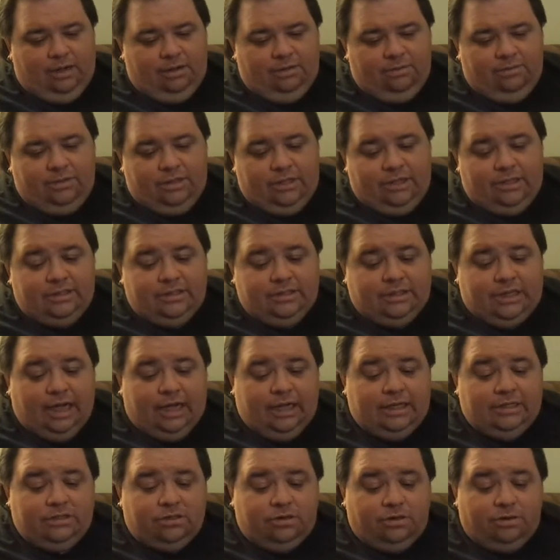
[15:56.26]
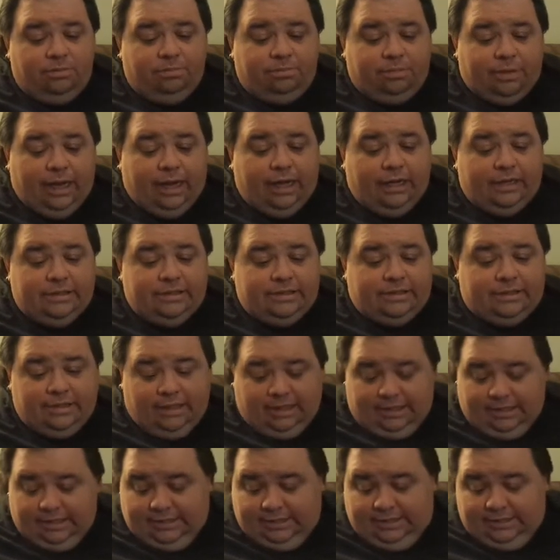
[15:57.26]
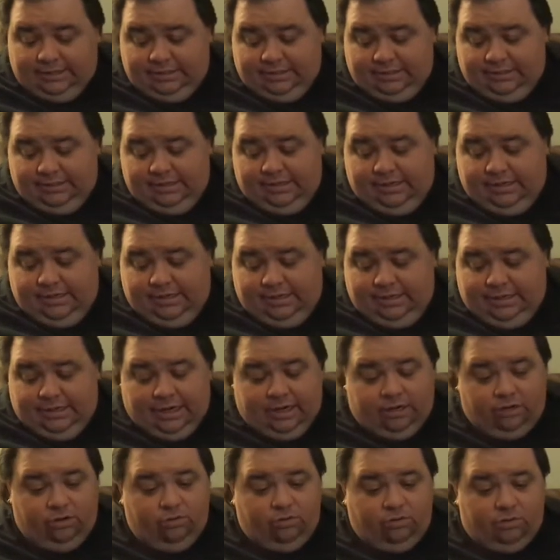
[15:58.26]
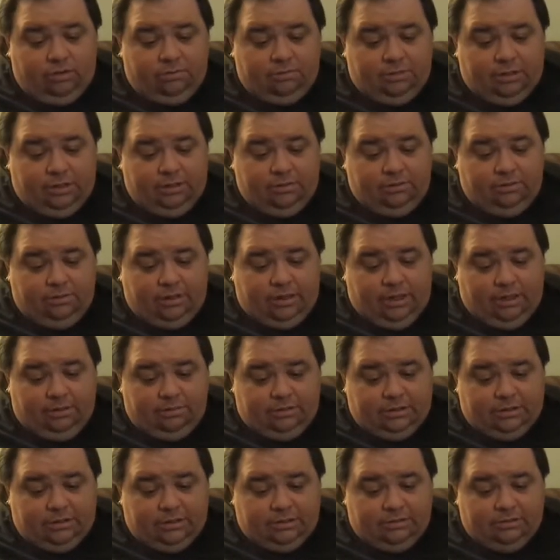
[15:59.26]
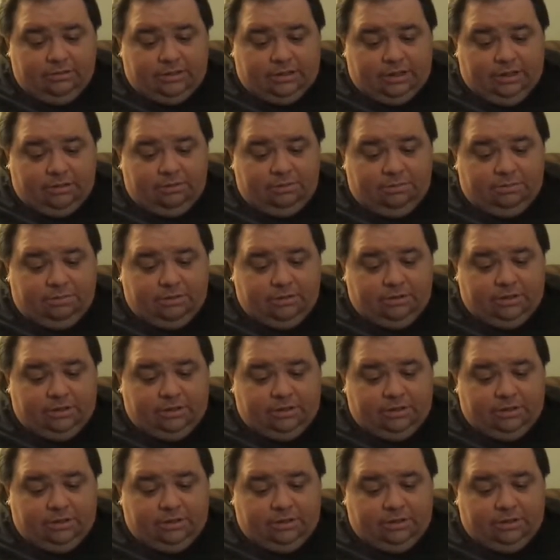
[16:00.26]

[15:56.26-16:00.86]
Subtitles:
These guys are about done. Now, normally what I would do is I would put